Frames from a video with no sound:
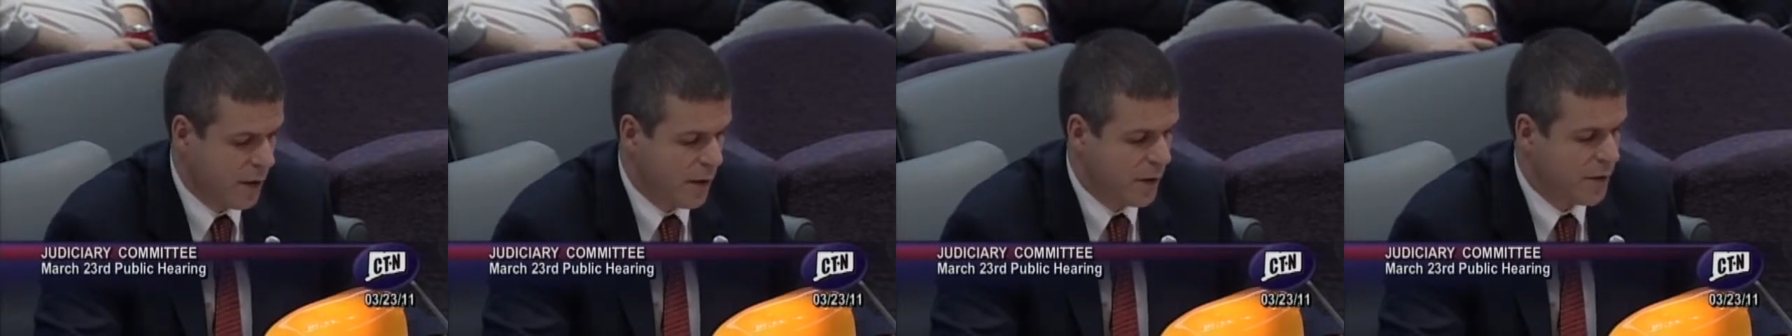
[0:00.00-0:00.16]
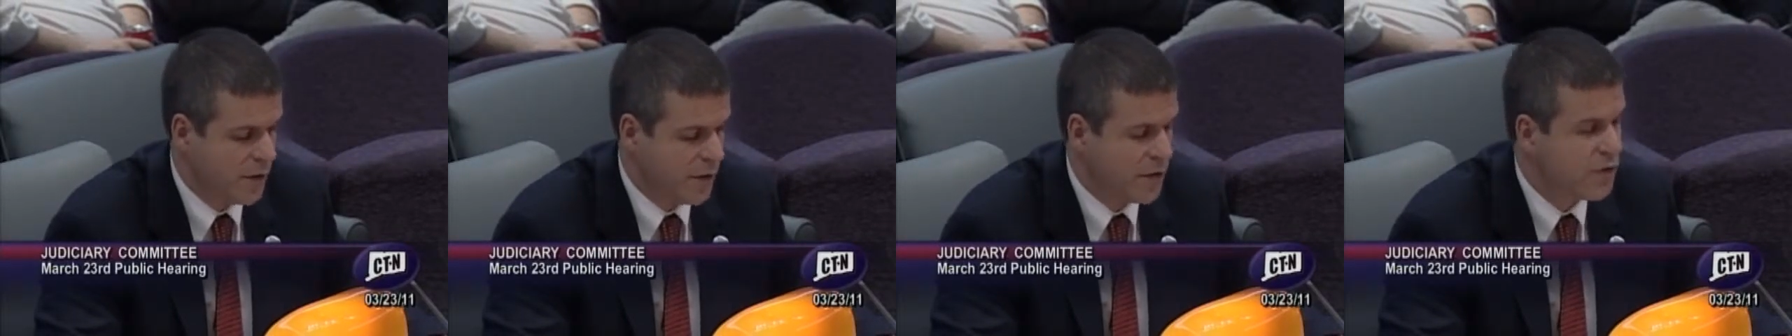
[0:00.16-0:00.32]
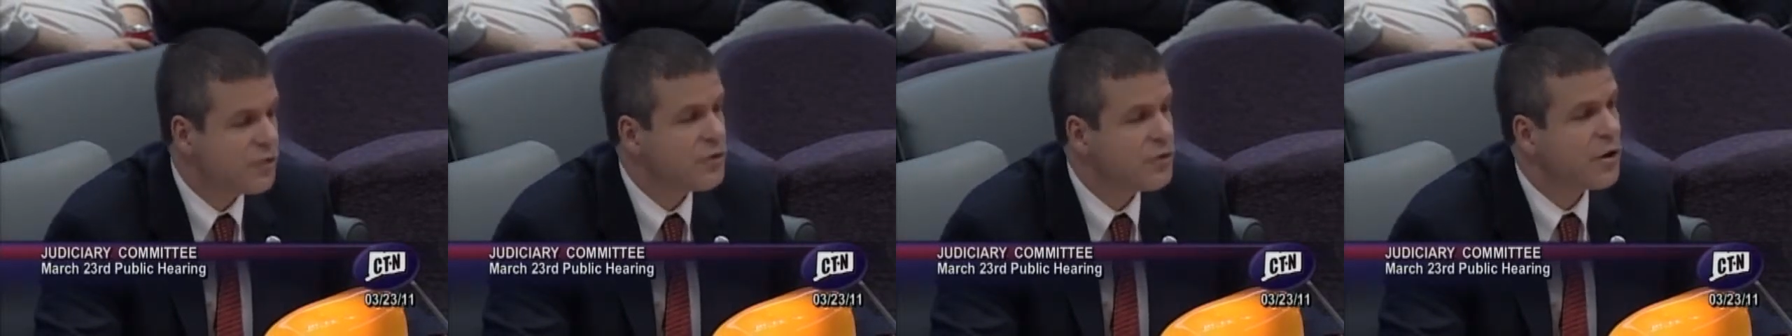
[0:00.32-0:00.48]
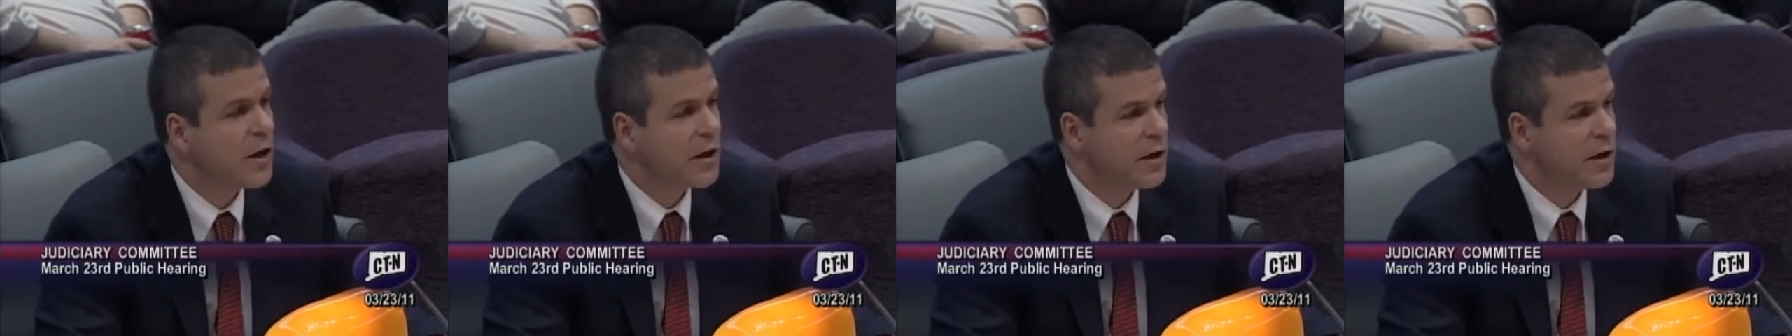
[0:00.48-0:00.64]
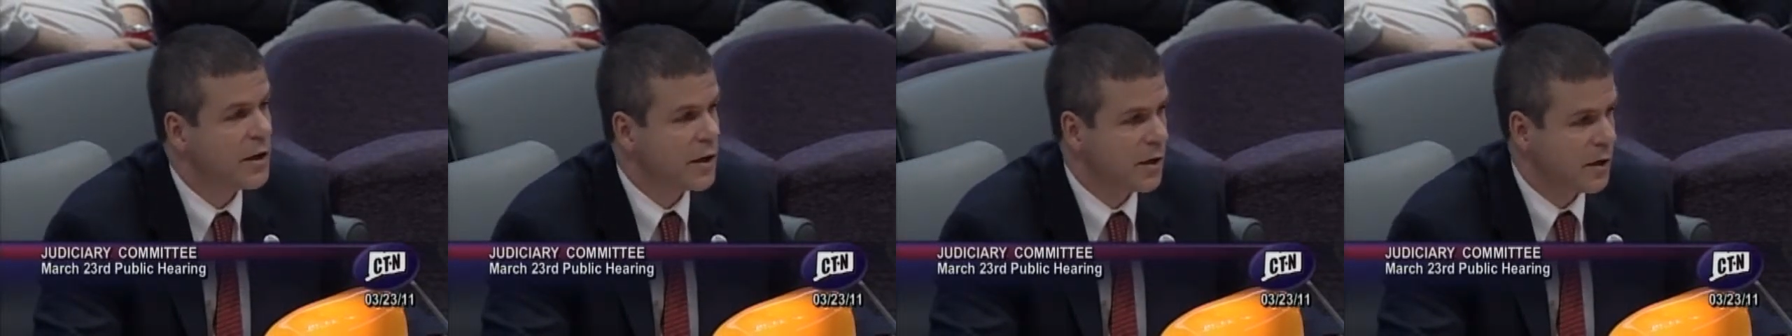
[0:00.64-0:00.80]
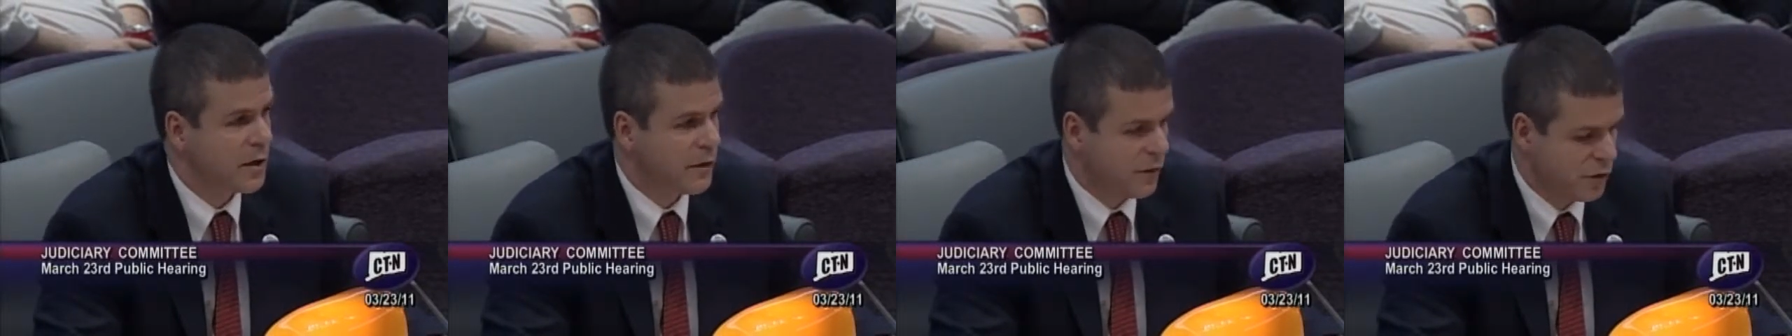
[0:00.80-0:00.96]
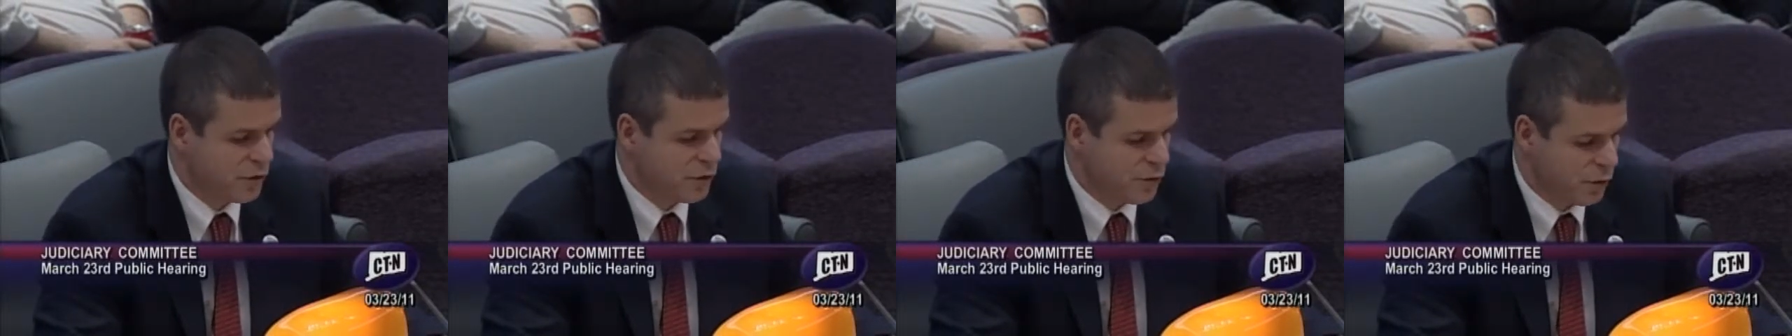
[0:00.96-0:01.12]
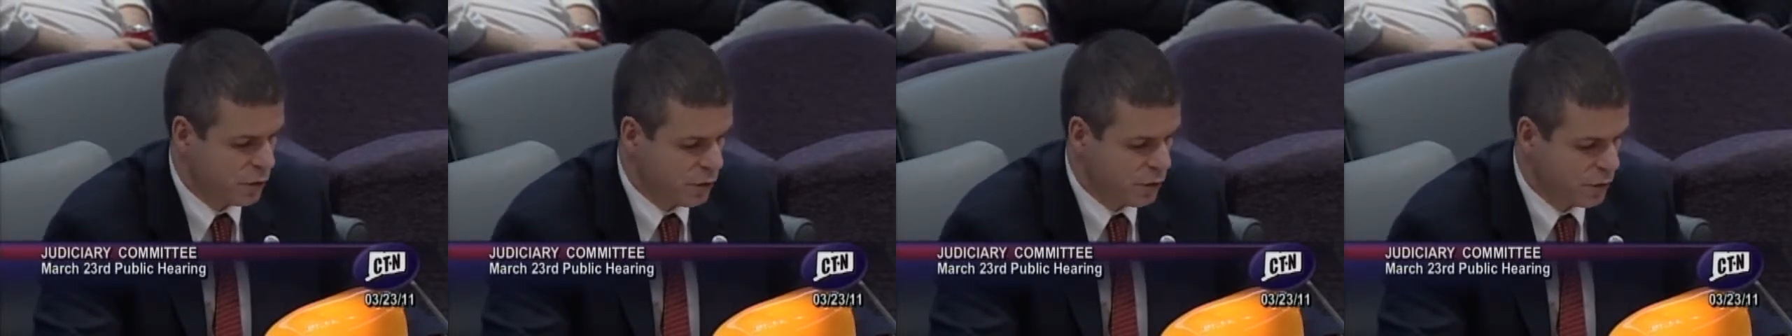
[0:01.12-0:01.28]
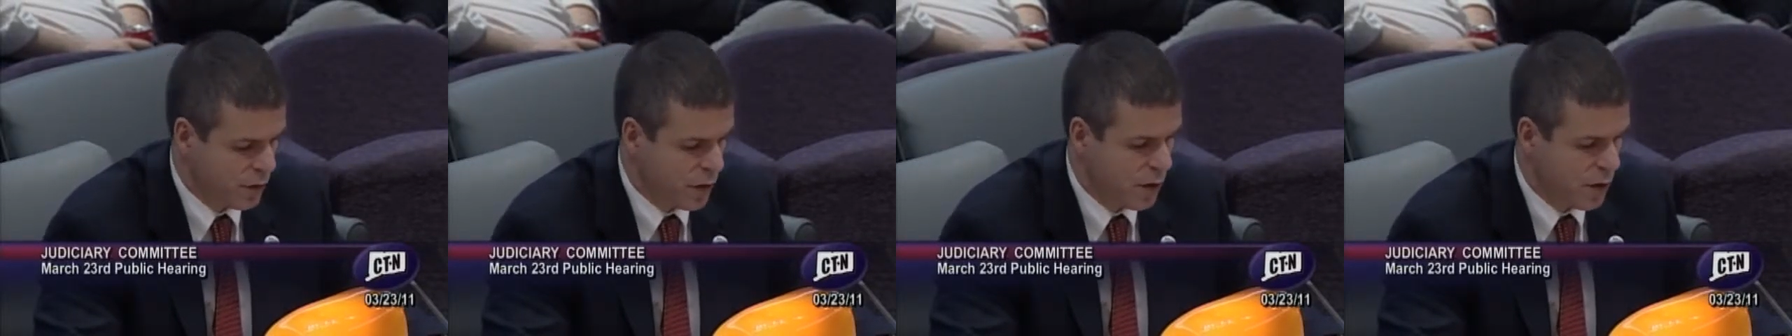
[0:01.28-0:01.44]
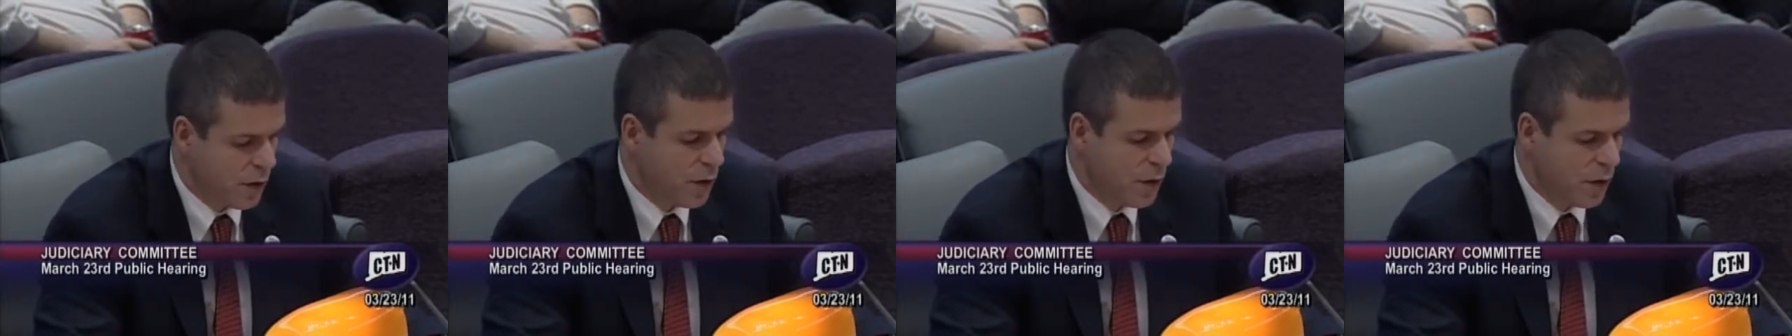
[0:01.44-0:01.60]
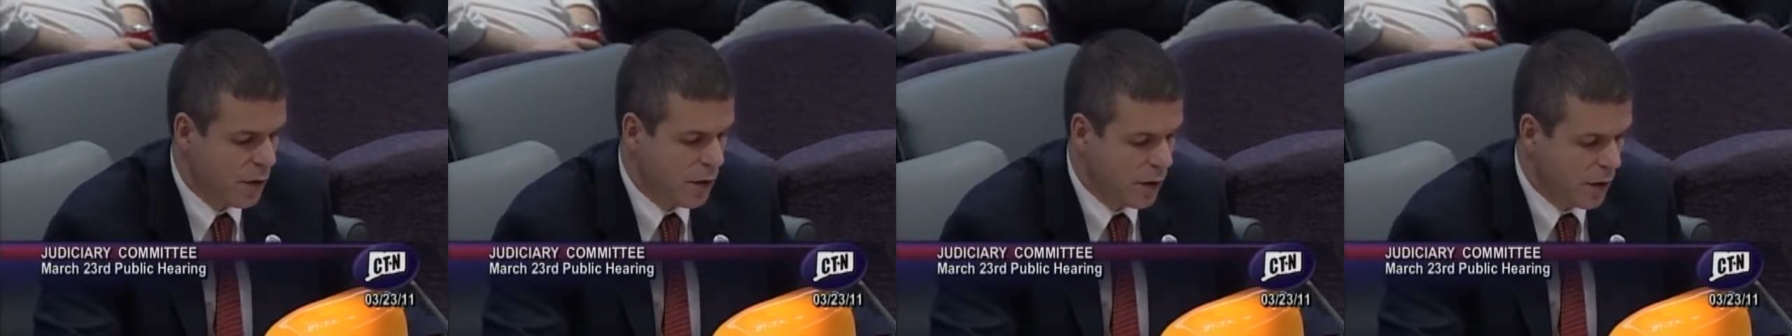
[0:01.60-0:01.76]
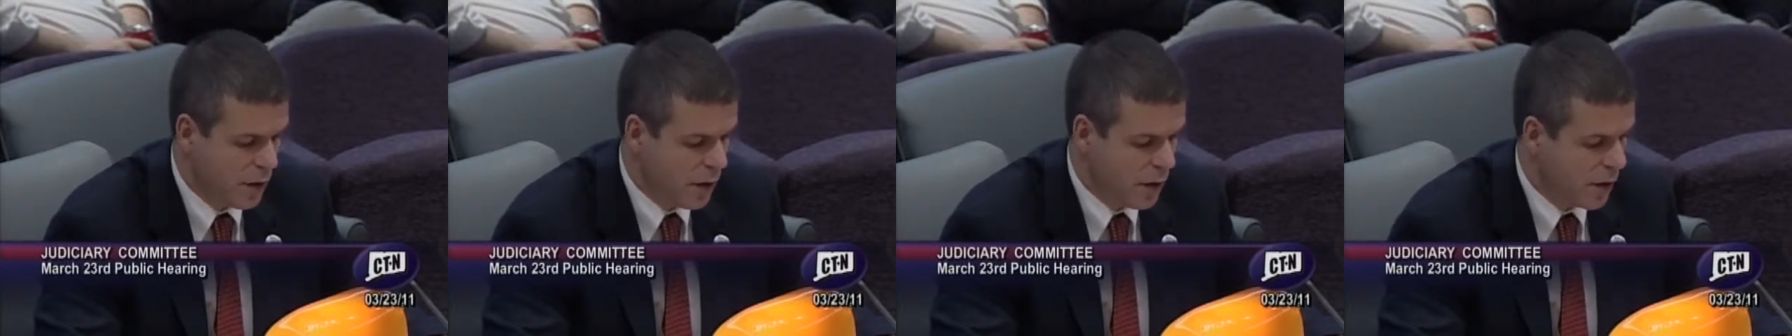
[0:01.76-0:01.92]
The second individual
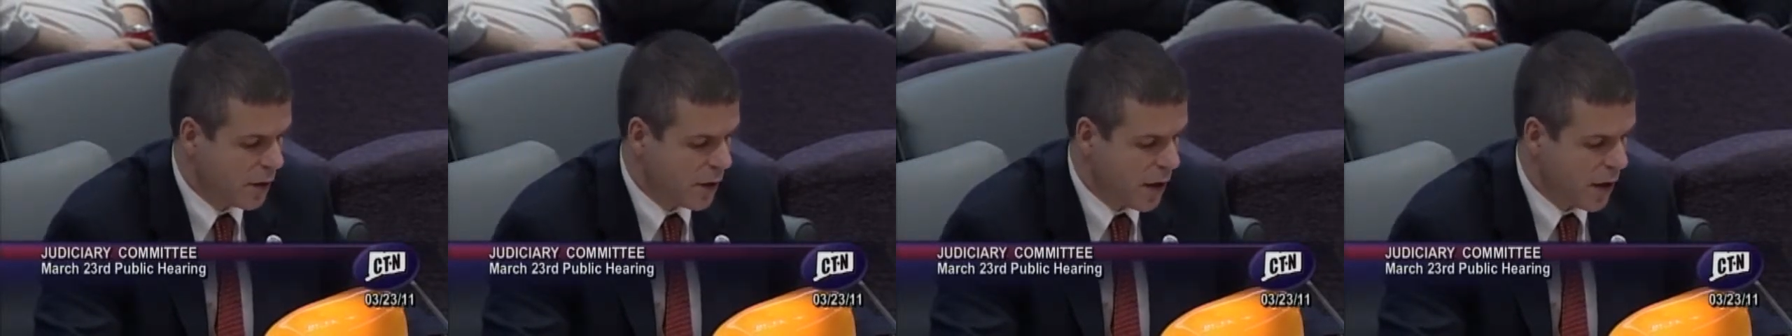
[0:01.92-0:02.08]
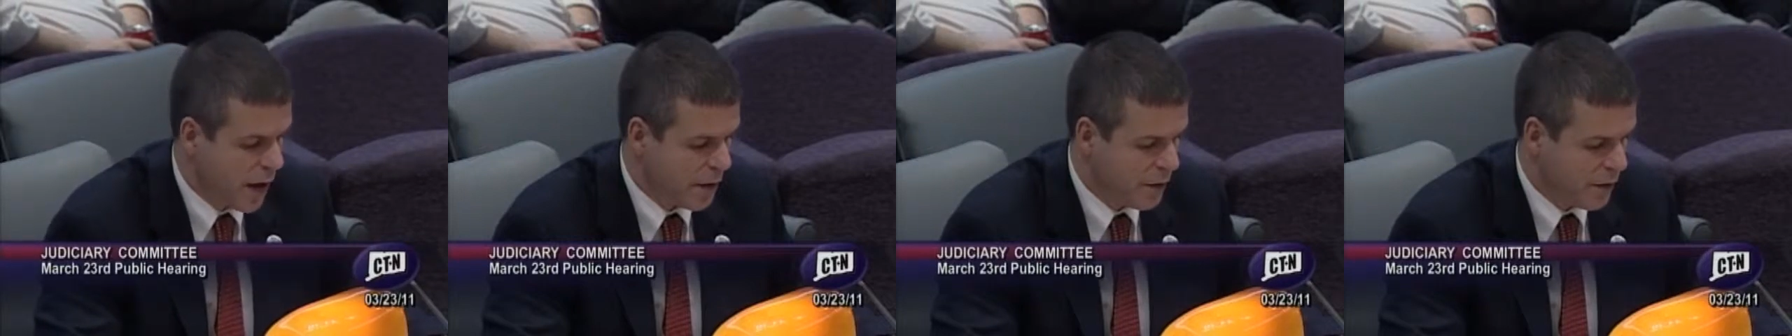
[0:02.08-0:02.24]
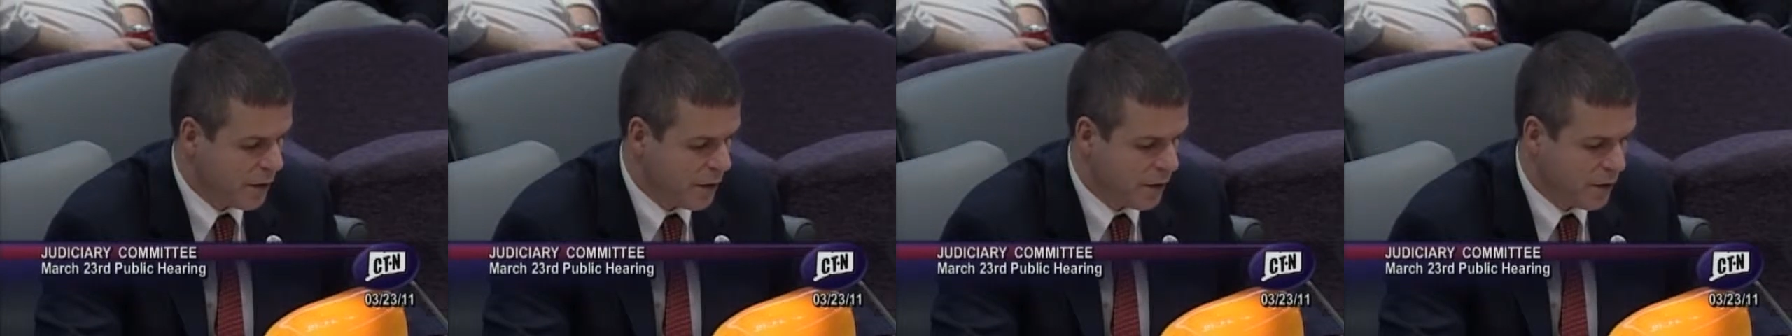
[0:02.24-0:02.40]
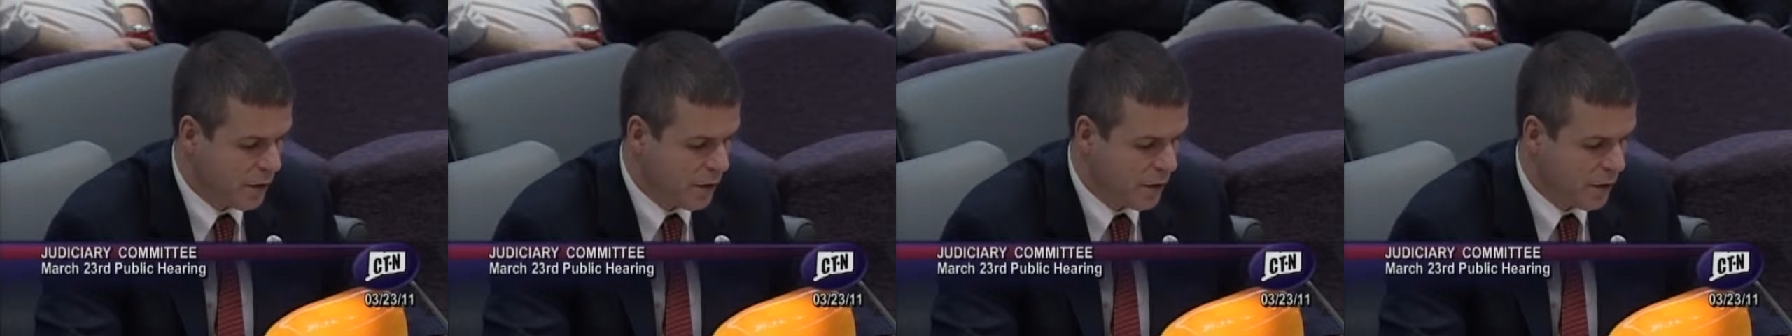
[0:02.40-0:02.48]
got